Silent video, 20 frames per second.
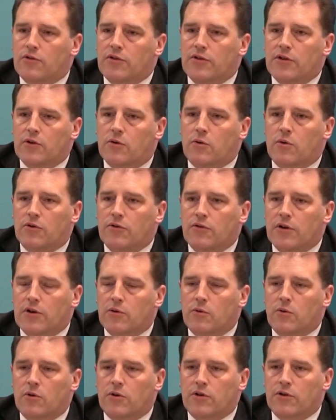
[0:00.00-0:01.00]
in the
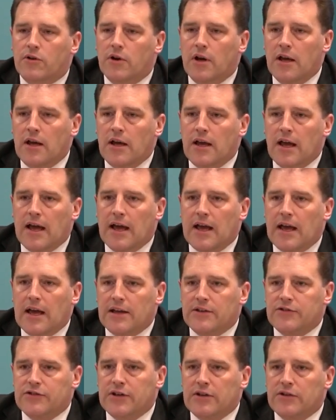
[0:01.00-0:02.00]
quarter-on-quarter
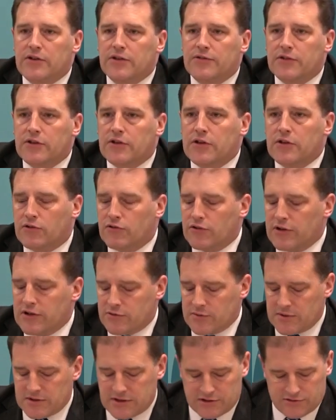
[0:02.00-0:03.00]
changes in Q3
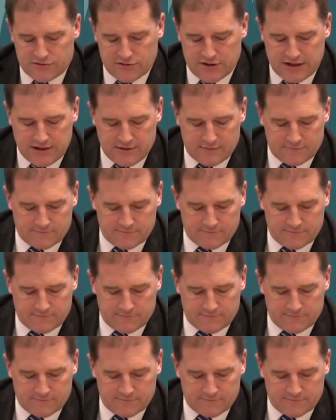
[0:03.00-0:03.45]
23.